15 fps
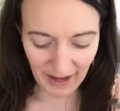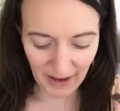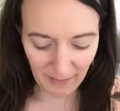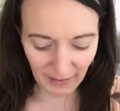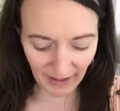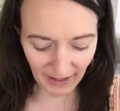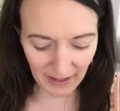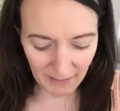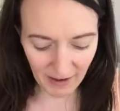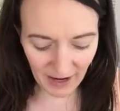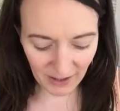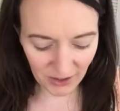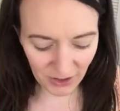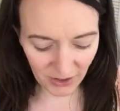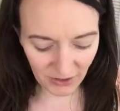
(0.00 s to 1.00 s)
but I am
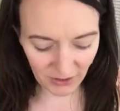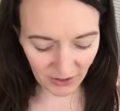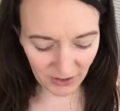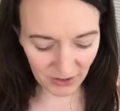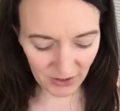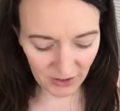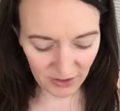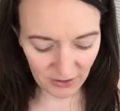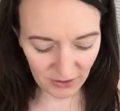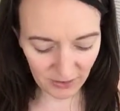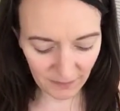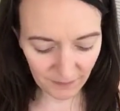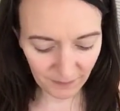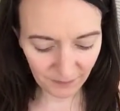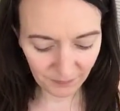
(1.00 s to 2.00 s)
actually going
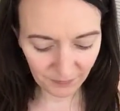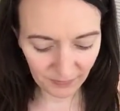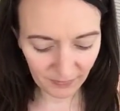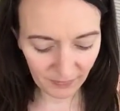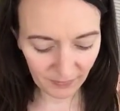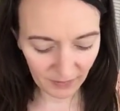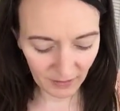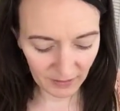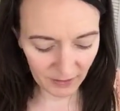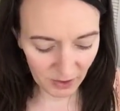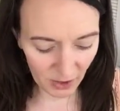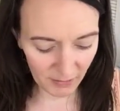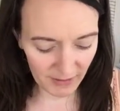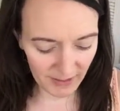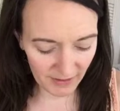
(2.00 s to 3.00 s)
to
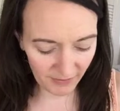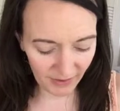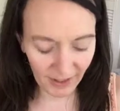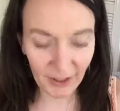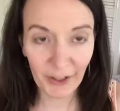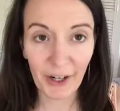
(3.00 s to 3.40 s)
start with a different color.